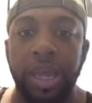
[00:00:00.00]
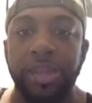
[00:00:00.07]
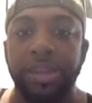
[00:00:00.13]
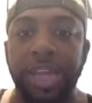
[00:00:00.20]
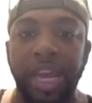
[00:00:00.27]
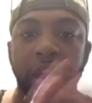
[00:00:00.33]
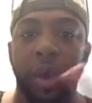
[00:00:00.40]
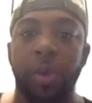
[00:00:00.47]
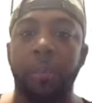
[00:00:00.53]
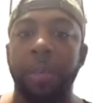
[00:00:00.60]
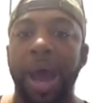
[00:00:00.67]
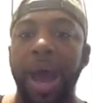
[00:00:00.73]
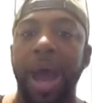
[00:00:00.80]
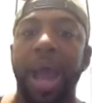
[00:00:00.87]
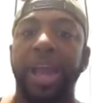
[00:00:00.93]
They don't
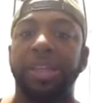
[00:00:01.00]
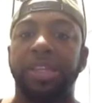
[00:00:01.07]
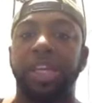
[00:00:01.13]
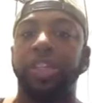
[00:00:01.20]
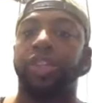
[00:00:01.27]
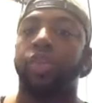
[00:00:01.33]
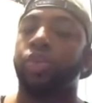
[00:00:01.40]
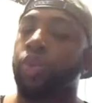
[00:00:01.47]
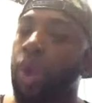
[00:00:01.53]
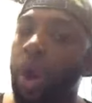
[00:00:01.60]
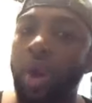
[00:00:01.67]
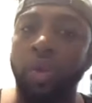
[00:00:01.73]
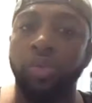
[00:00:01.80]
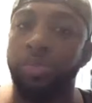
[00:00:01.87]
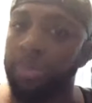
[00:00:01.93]
mind these
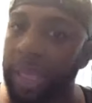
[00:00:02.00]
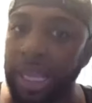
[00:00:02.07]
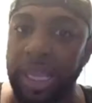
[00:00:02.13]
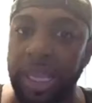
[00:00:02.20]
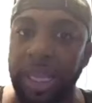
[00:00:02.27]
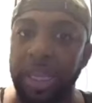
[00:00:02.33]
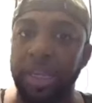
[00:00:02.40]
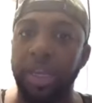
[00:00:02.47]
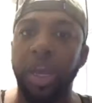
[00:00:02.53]
grown men